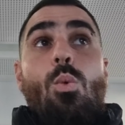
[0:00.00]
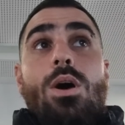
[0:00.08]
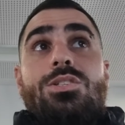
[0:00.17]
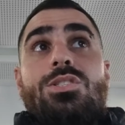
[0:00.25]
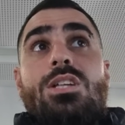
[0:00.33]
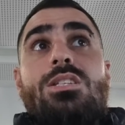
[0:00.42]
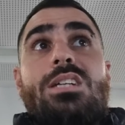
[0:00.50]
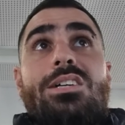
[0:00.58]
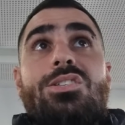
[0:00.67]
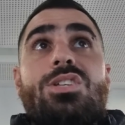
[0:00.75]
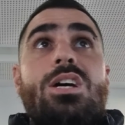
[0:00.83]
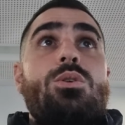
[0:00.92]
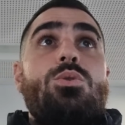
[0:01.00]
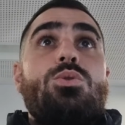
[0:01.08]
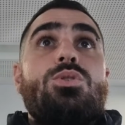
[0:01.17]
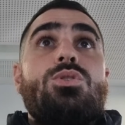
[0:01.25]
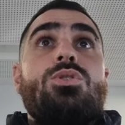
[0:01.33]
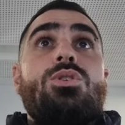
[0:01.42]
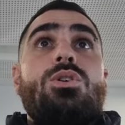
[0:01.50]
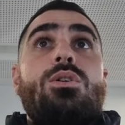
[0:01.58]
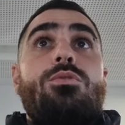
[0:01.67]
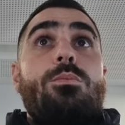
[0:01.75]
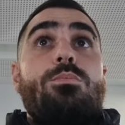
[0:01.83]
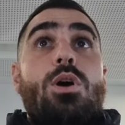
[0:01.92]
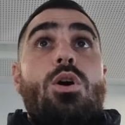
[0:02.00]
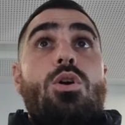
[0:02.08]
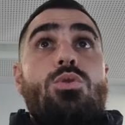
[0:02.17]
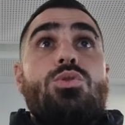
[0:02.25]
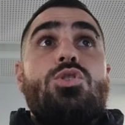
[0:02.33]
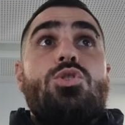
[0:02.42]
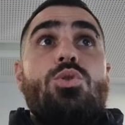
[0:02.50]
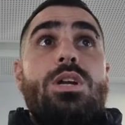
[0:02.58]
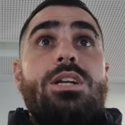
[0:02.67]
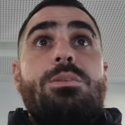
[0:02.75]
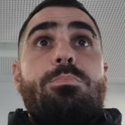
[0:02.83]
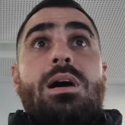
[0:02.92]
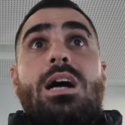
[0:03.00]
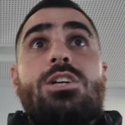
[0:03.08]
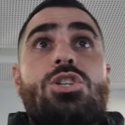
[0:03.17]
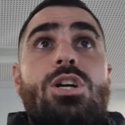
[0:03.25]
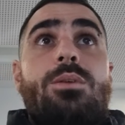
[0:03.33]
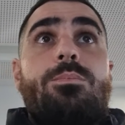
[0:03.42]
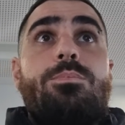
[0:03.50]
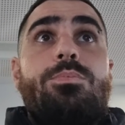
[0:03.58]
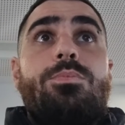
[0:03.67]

Once the dust settles from the whole Suning departure,